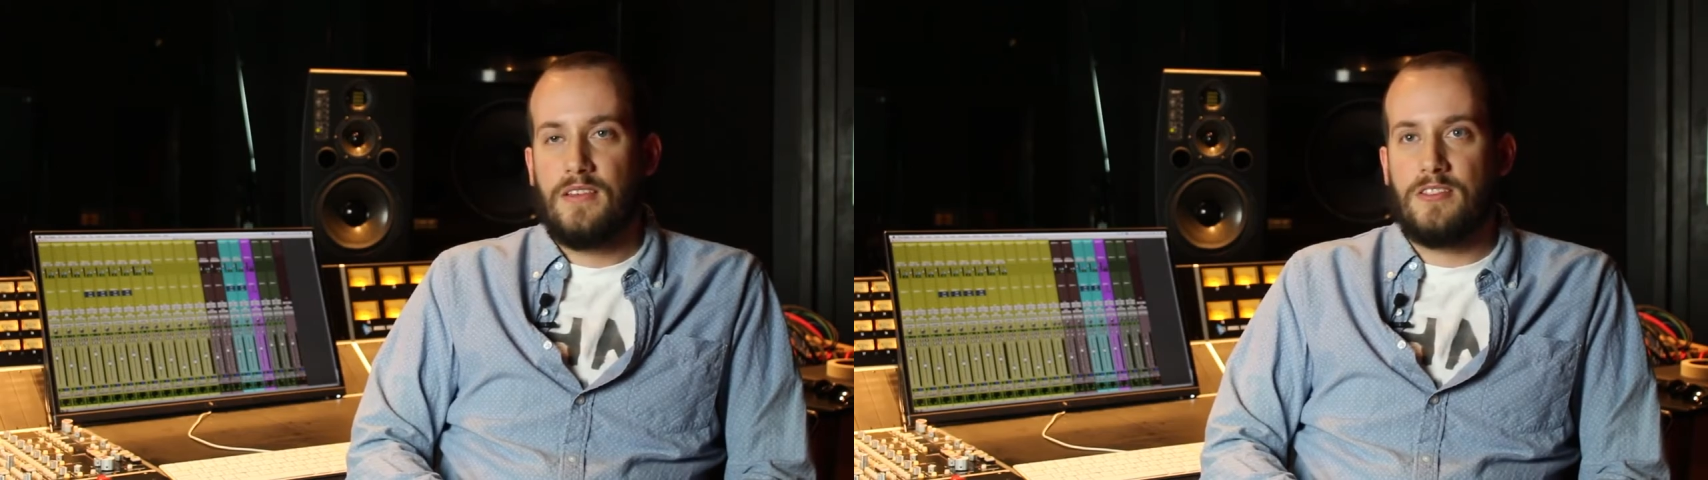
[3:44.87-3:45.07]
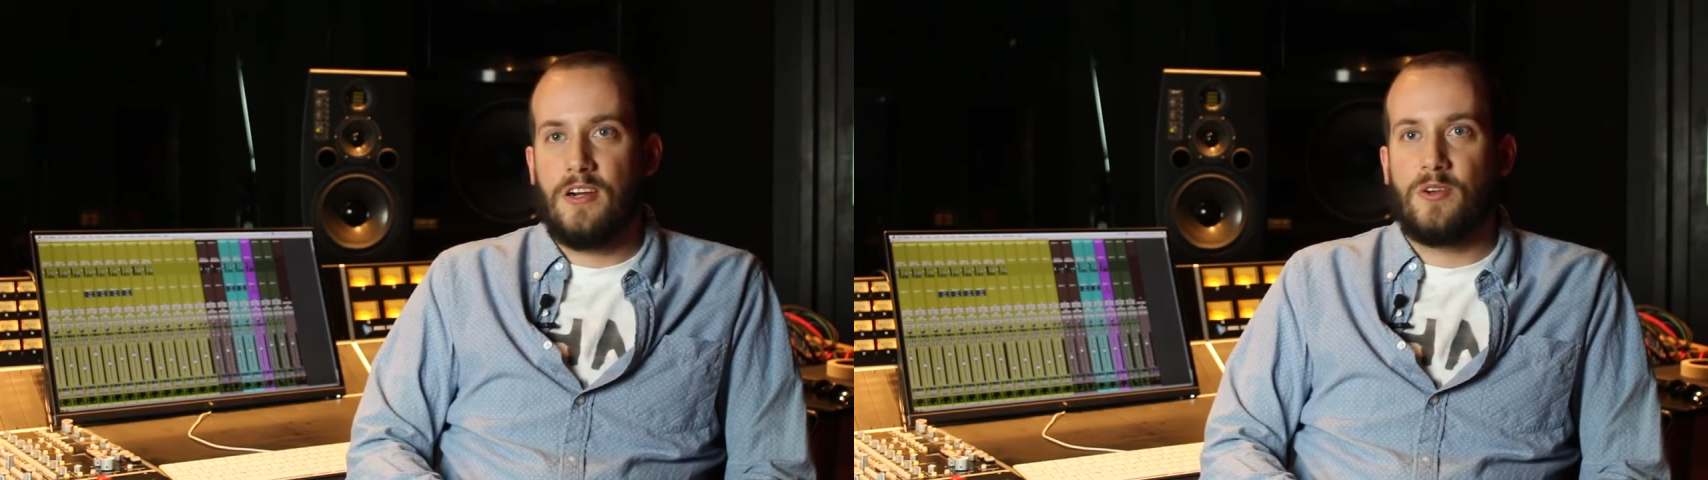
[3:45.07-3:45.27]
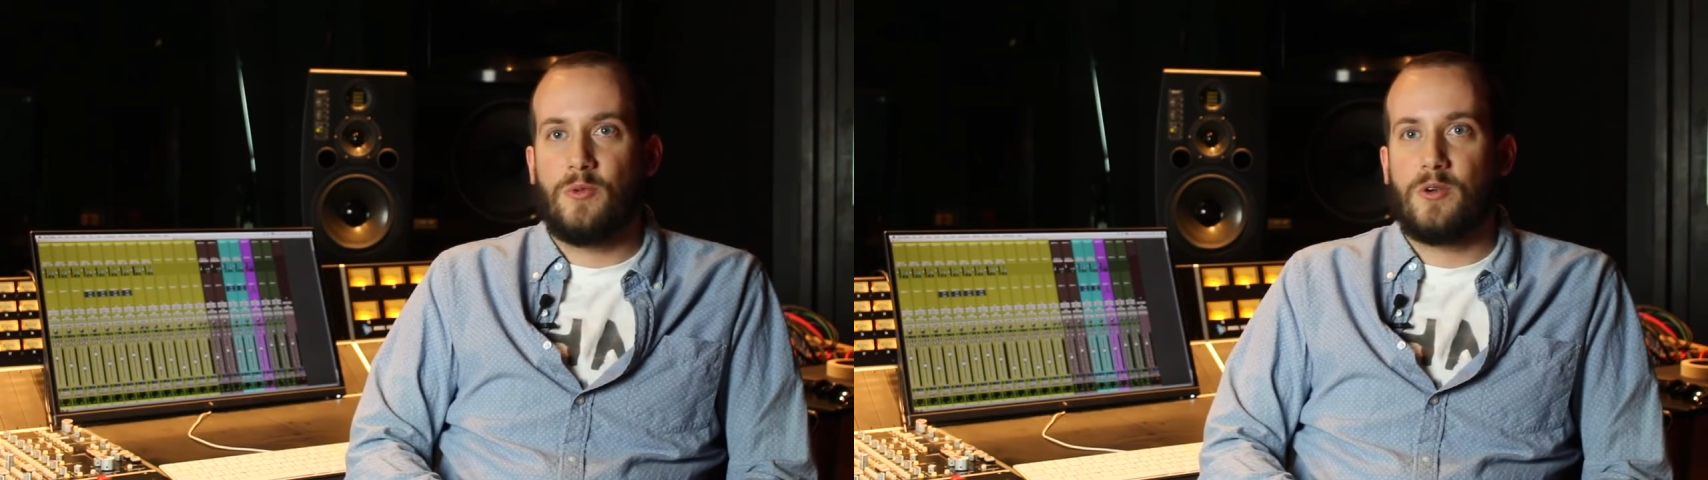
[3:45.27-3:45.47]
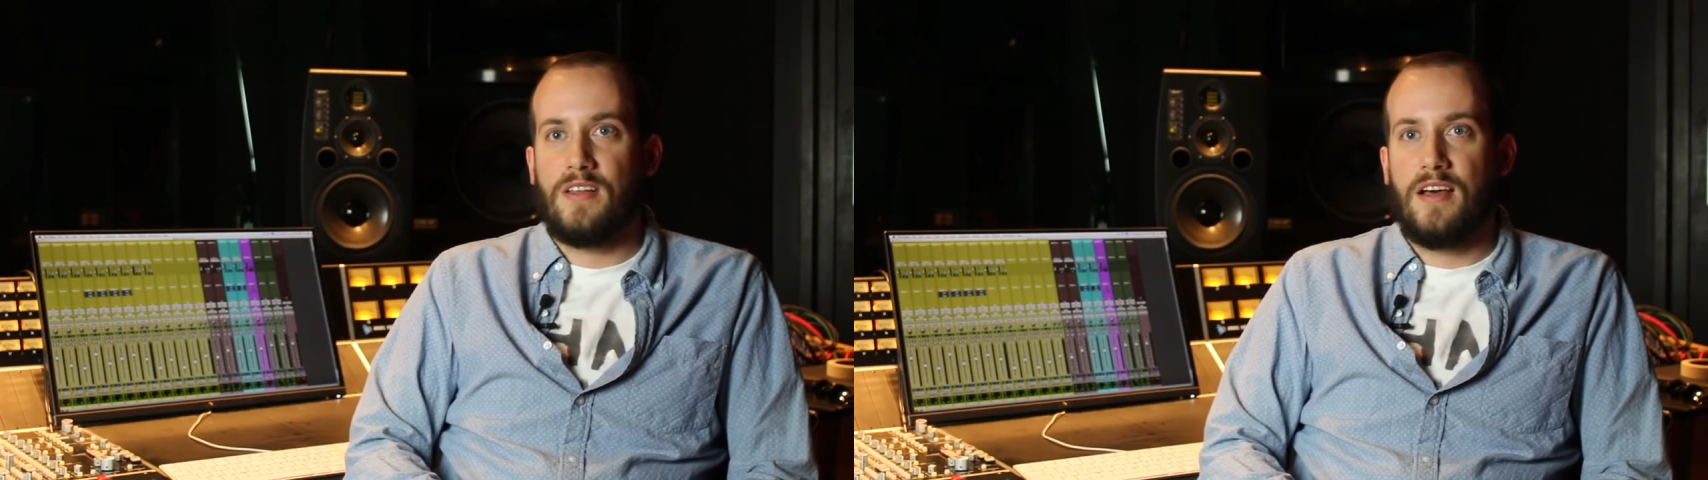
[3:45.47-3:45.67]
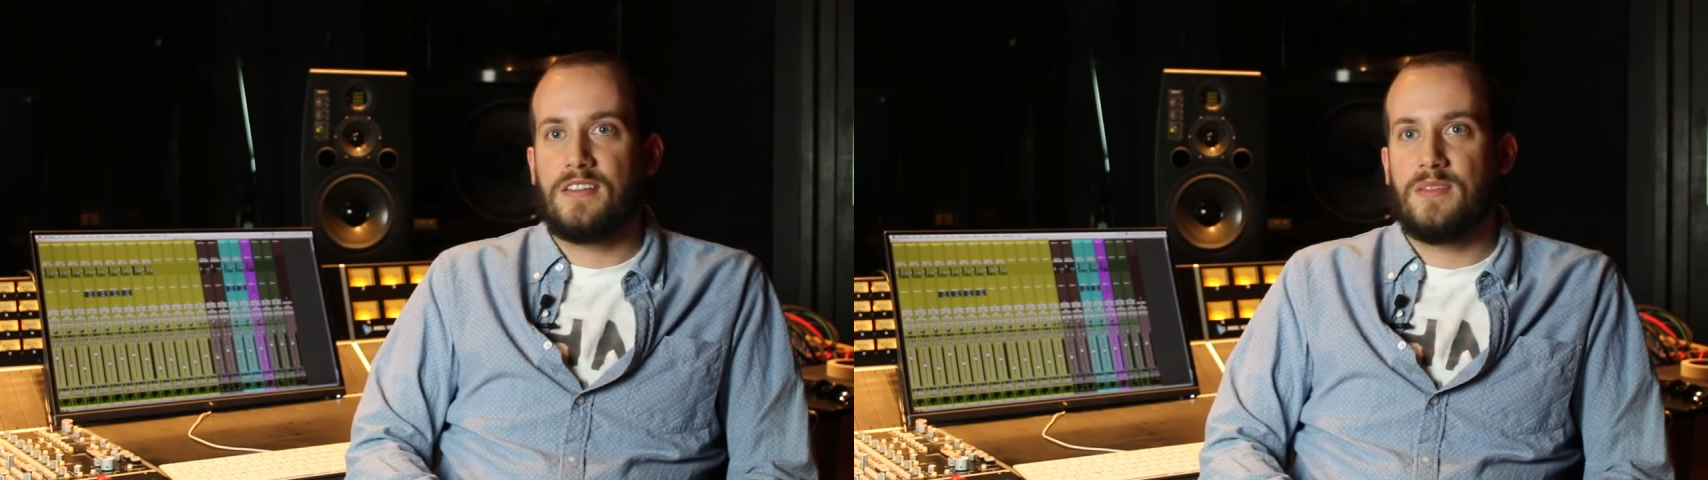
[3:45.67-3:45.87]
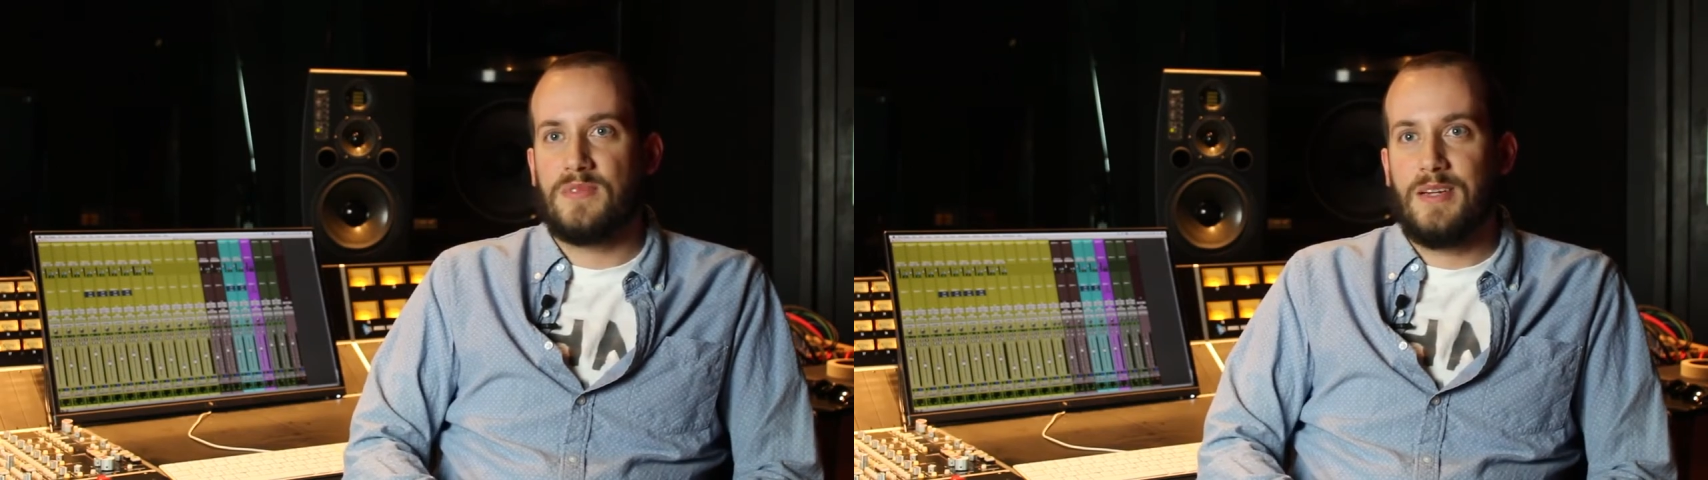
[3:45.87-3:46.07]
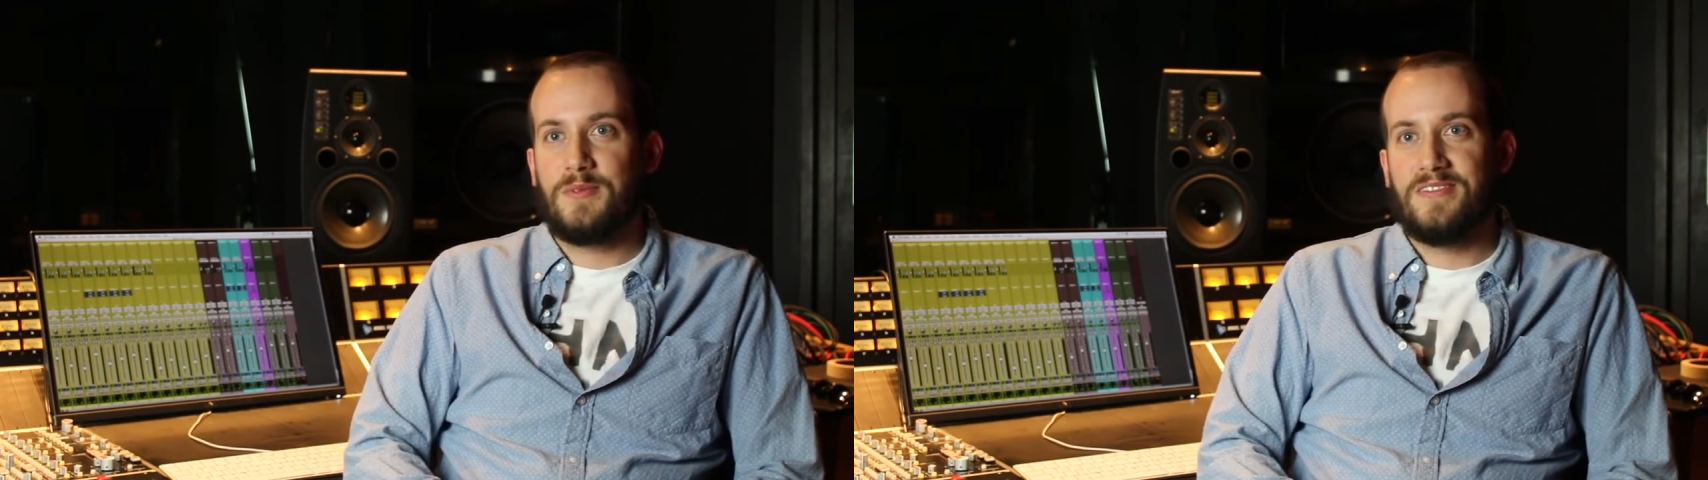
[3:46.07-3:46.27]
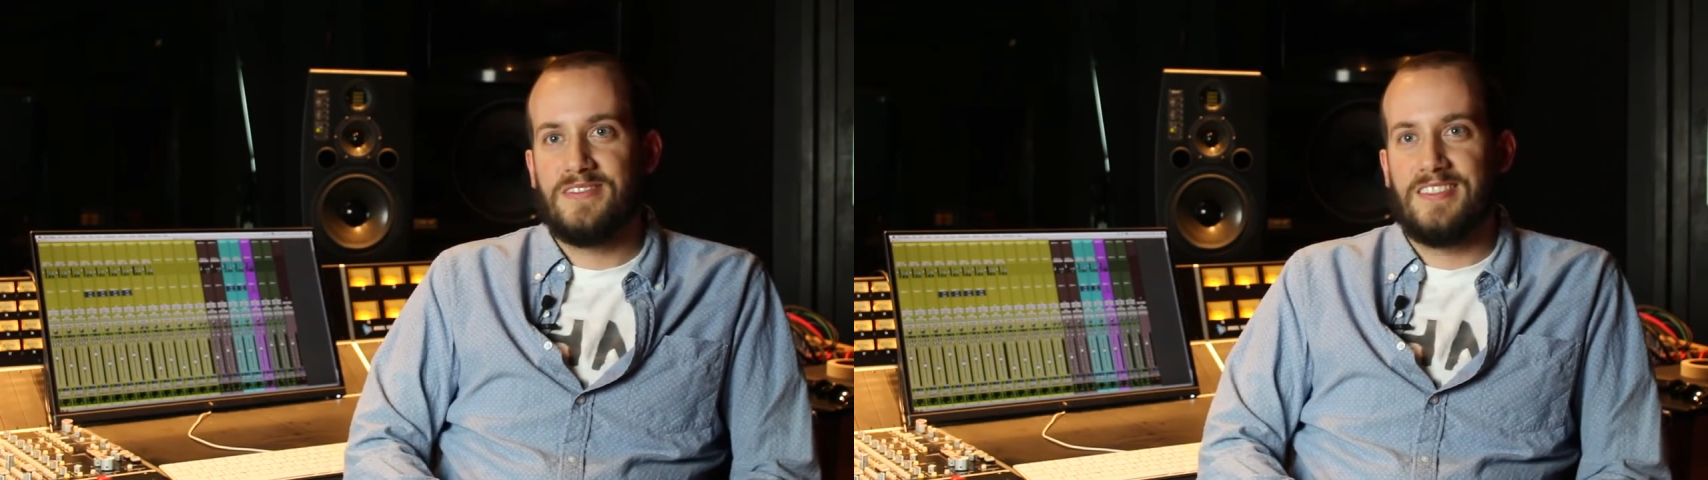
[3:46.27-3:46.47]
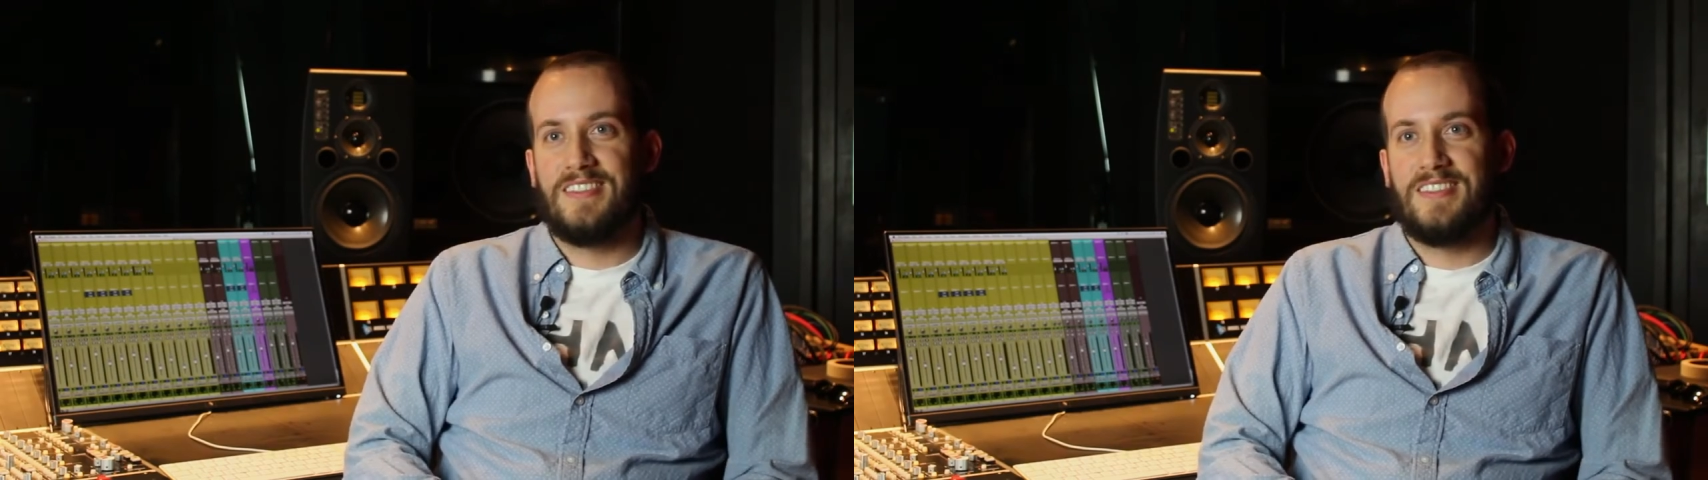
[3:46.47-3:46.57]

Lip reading: It's hard to work without it sometimes.